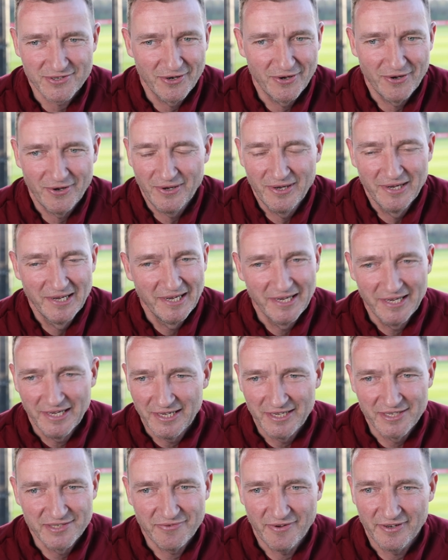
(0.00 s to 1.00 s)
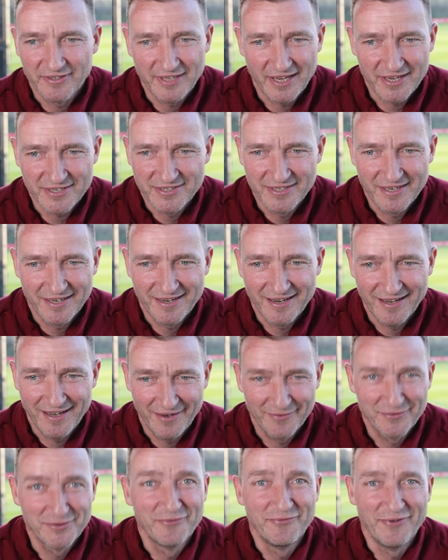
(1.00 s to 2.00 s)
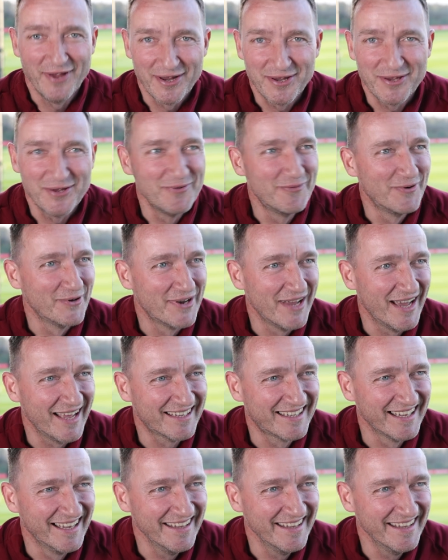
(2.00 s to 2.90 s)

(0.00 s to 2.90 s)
So it's fantastic. I have to thank you for that.